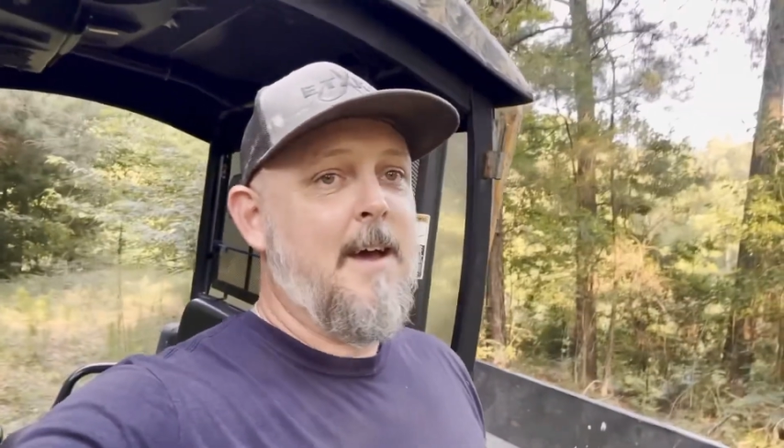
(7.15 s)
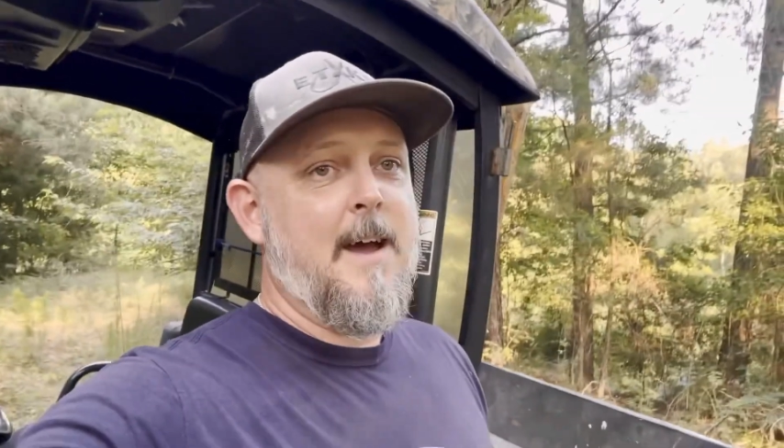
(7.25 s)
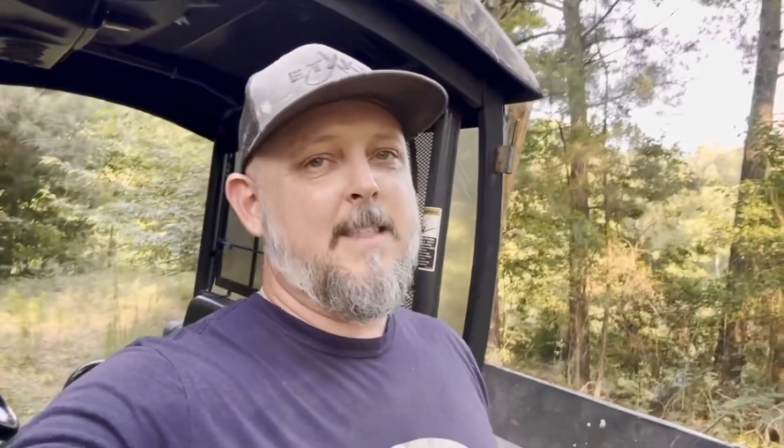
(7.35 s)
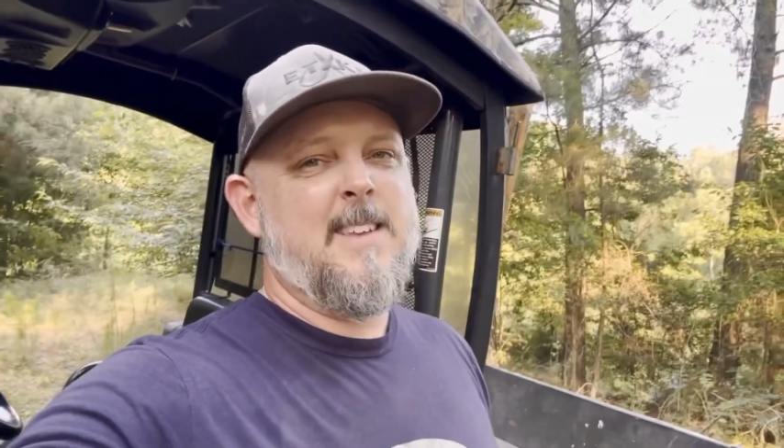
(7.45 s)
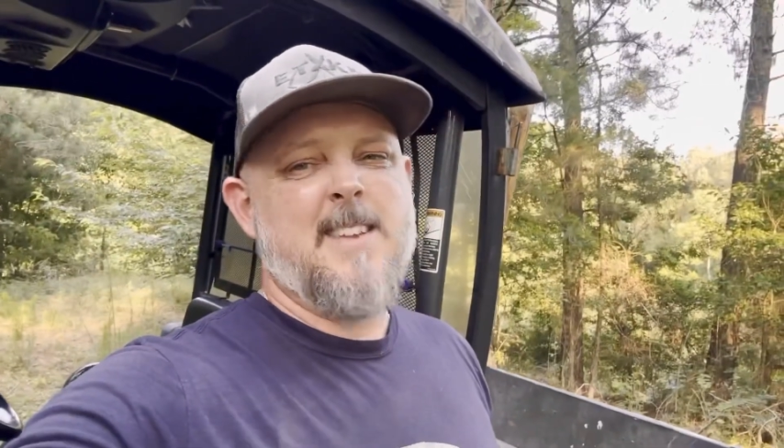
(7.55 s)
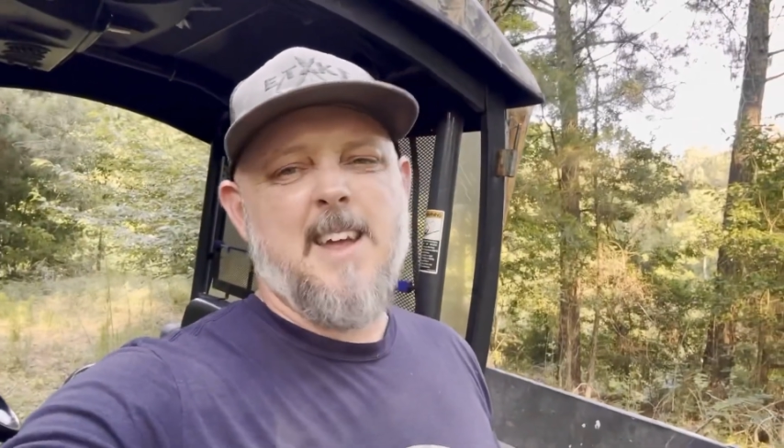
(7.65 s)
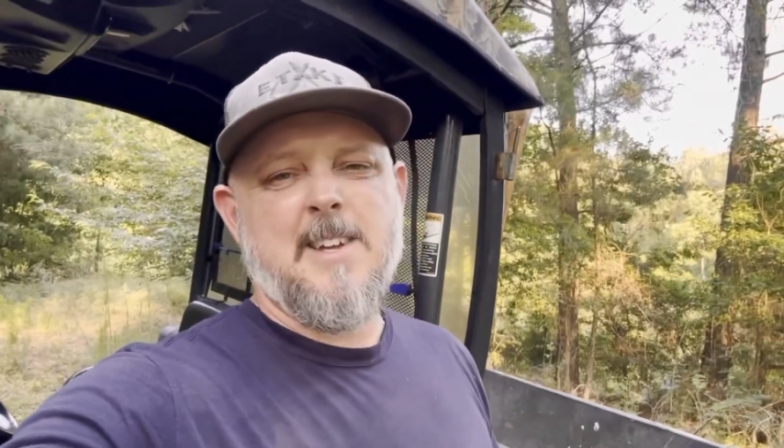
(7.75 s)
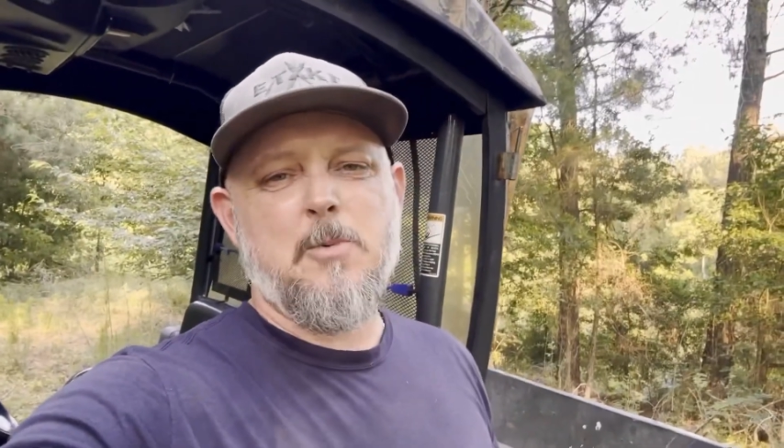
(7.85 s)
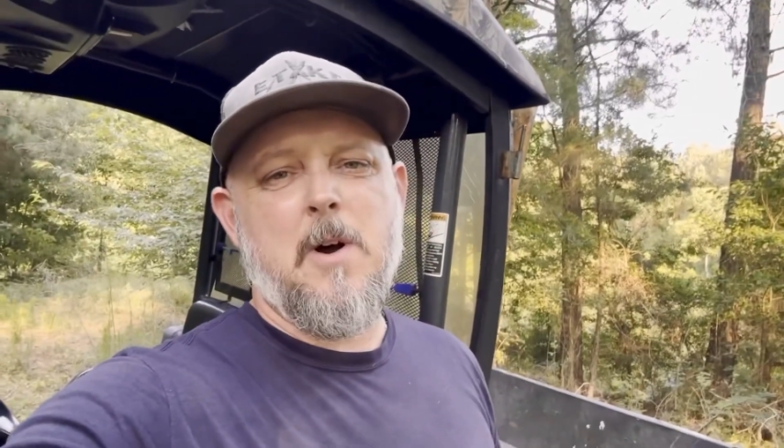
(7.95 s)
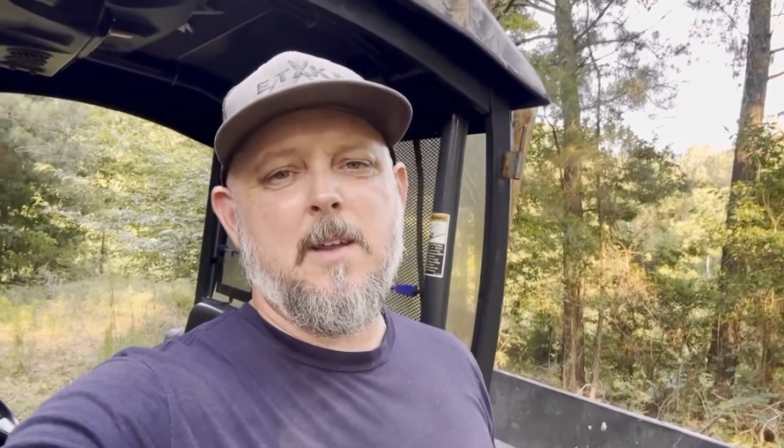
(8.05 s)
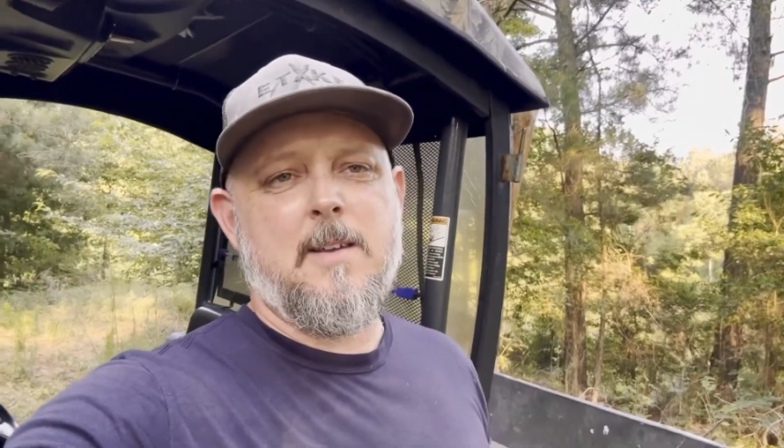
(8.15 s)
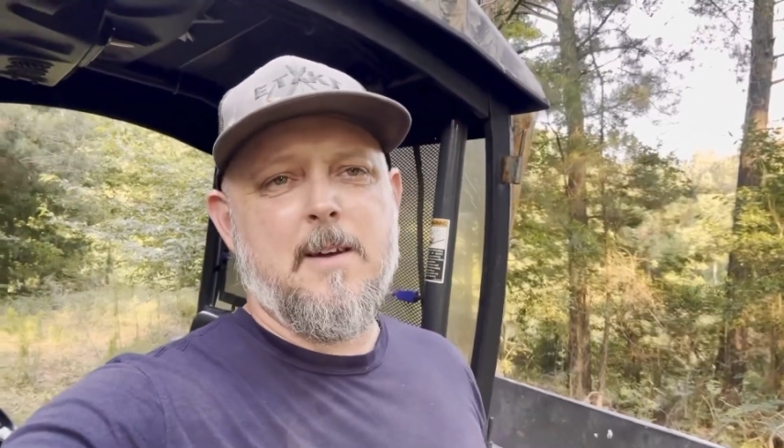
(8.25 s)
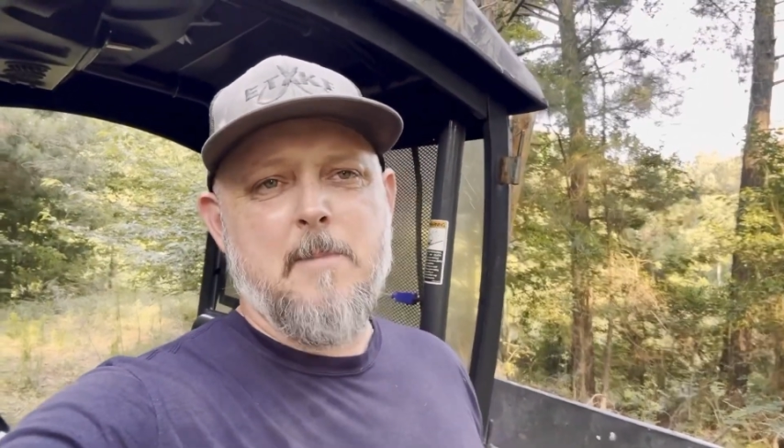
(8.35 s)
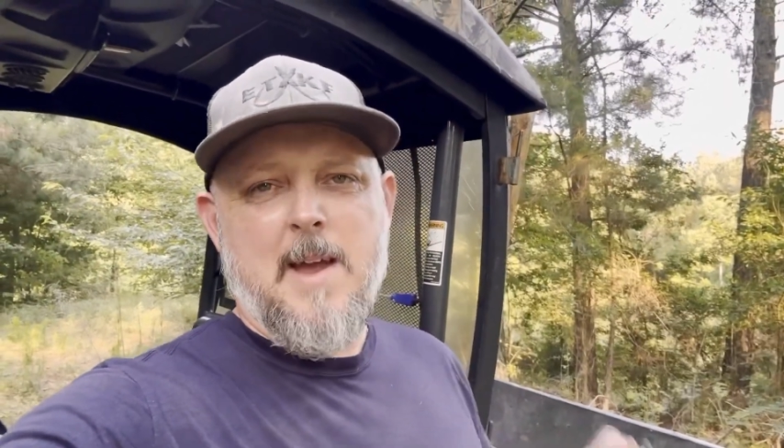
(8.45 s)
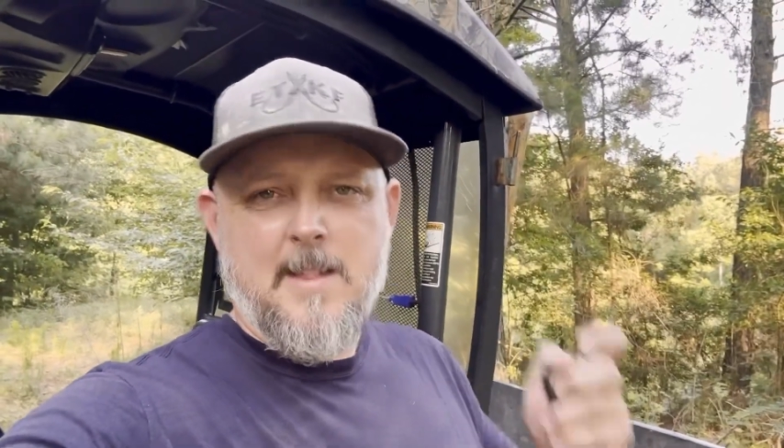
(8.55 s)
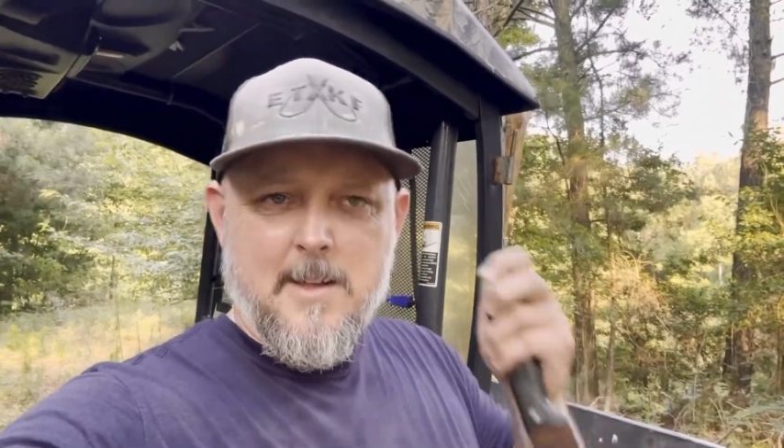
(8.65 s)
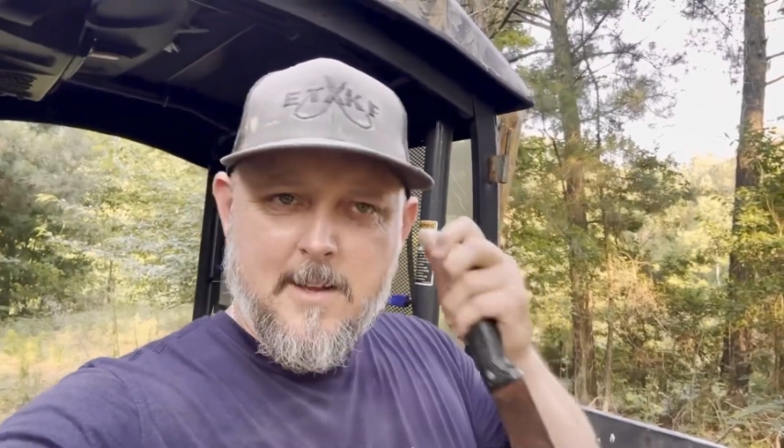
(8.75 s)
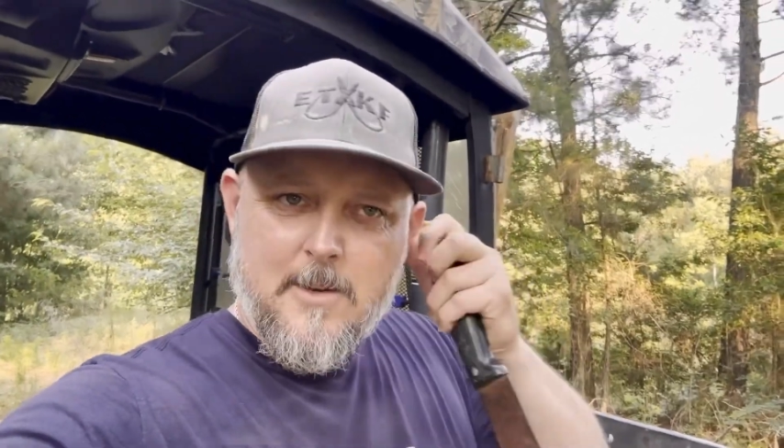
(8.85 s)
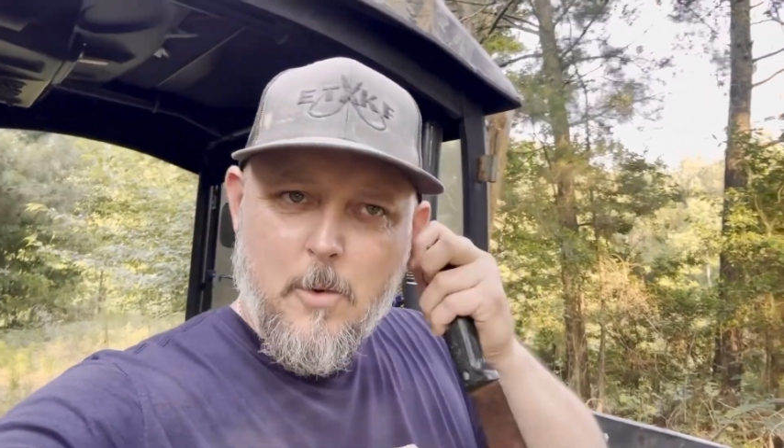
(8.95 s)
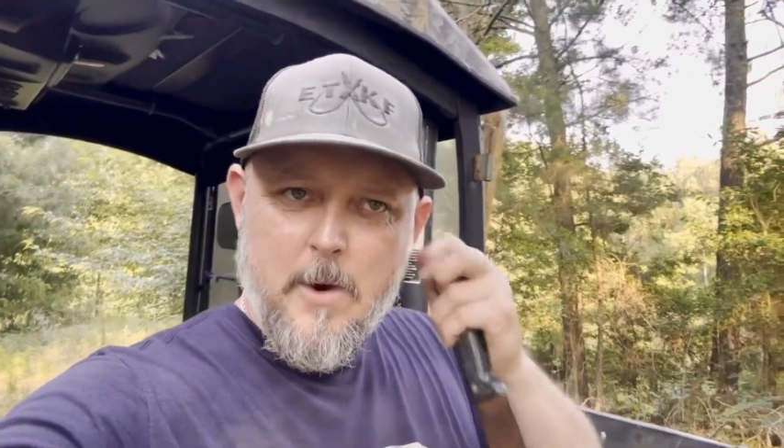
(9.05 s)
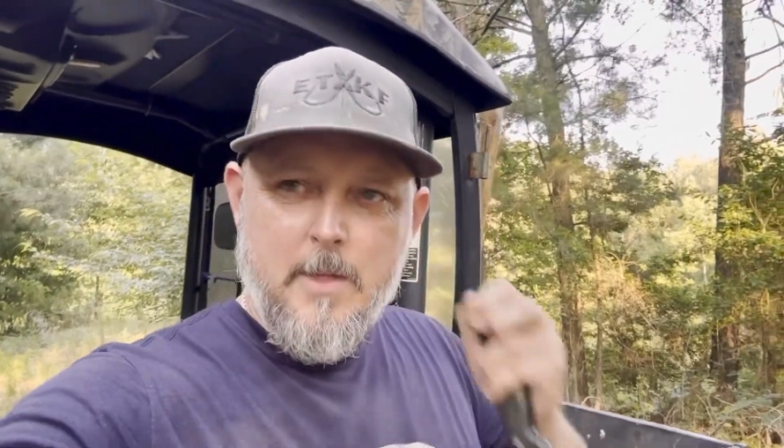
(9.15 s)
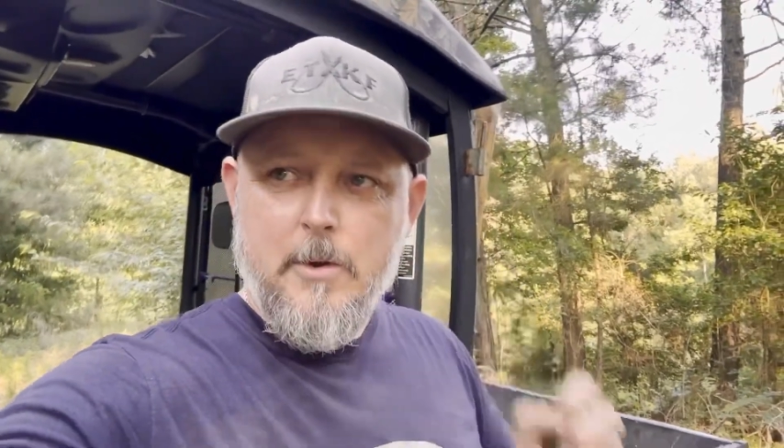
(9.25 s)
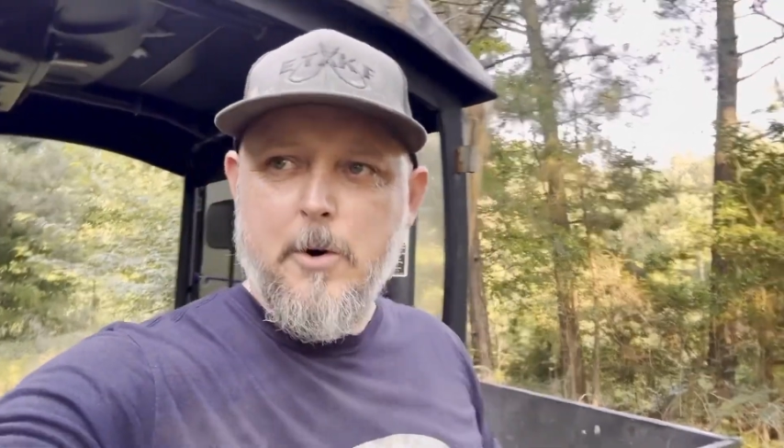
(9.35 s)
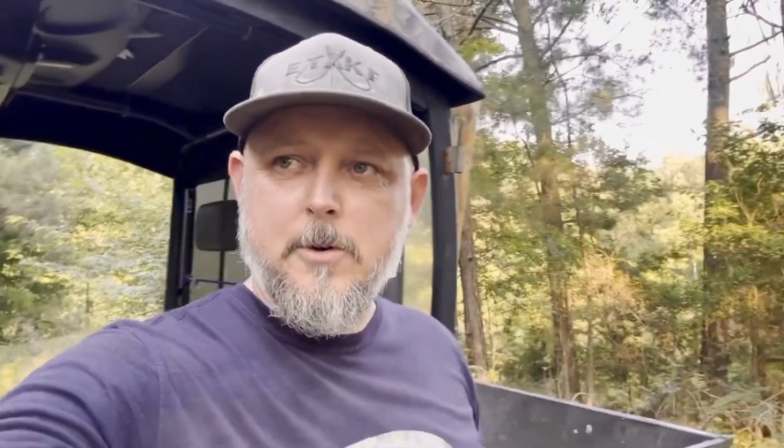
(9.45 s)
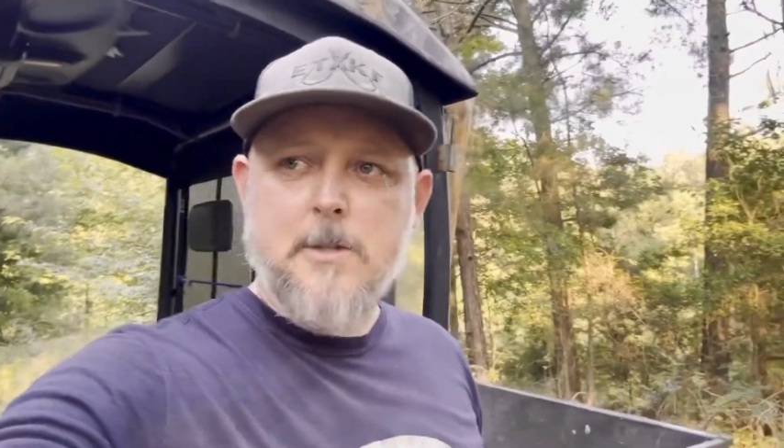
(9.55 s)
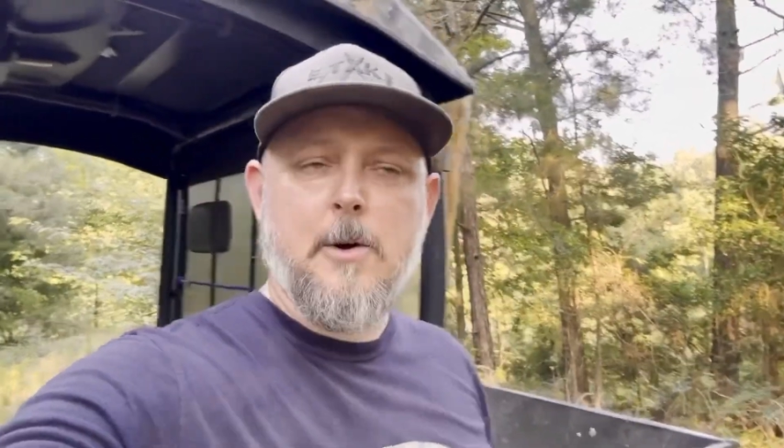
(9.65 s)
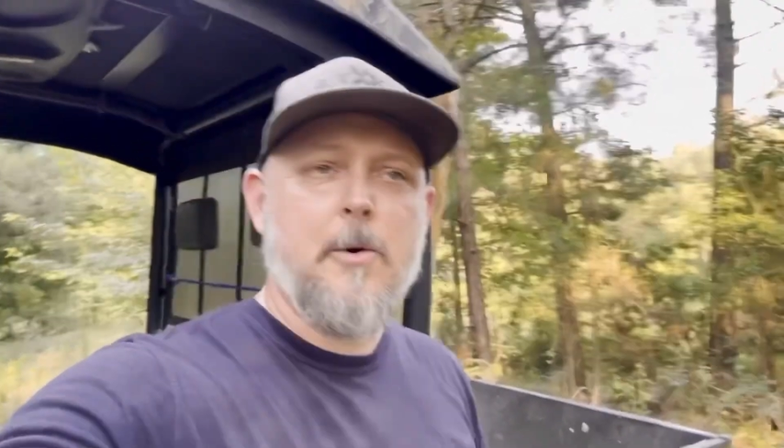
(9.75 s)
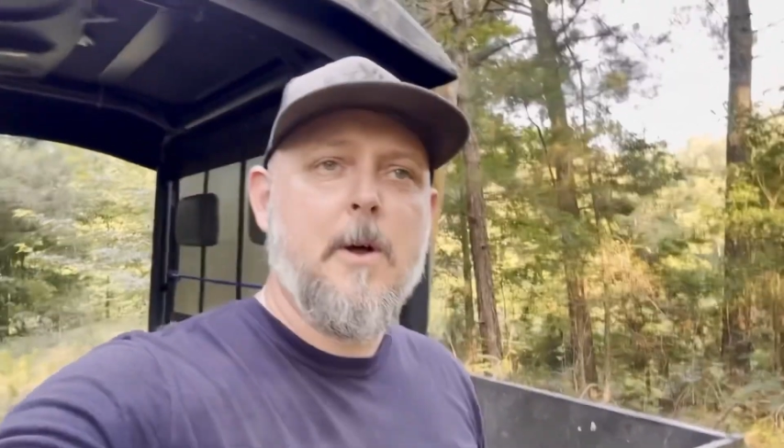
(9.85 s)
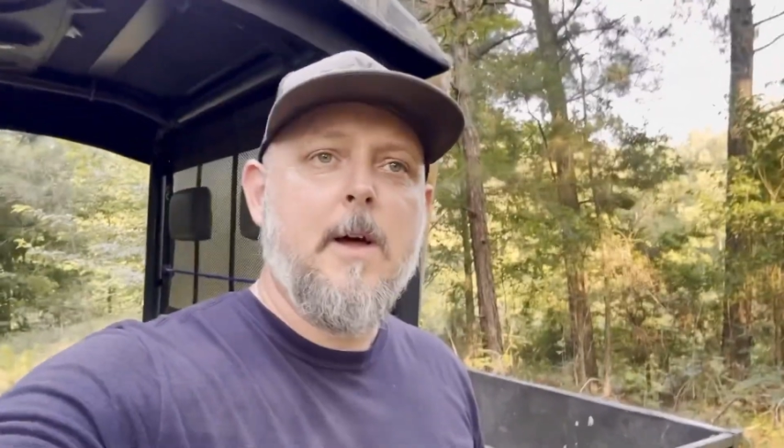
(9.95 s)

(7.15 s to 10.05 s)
I think today is May the 23rd or so.